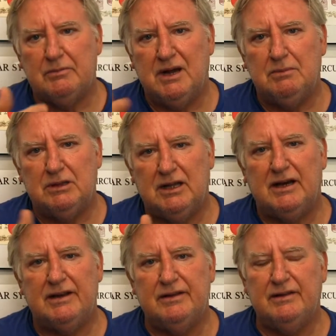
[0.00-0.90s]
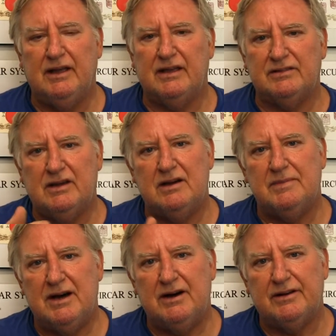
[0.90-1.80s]
in my blood has
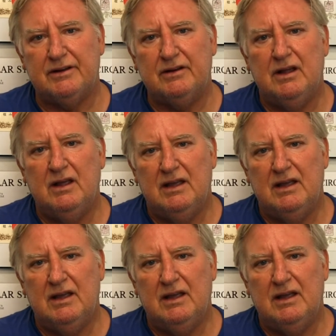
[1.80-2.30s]
come out and